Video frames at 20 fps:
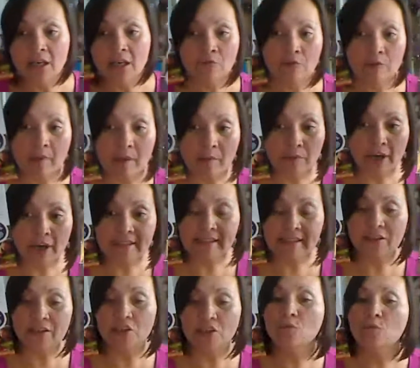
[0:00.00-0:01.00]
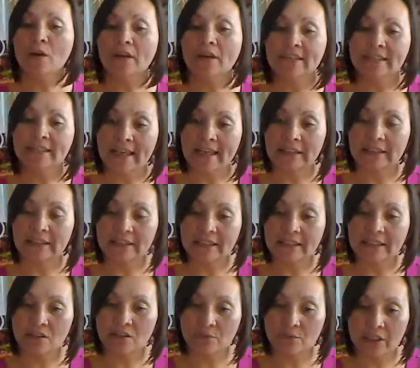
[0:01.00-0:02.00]
Remember I said that you want to take at
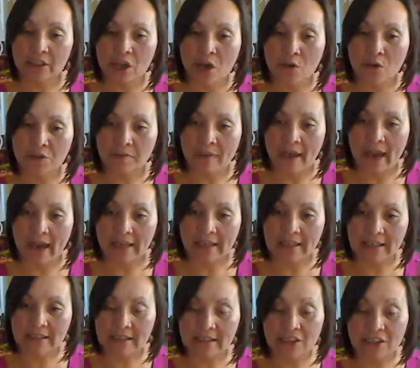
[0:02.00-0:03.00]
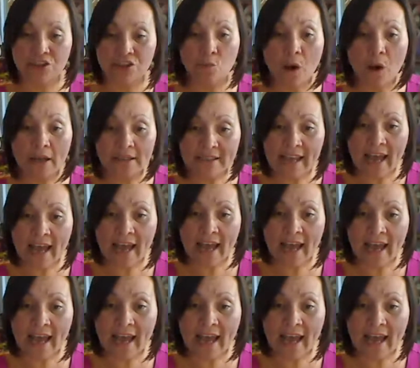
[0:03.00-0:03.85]
least 3 host packets because you want to have a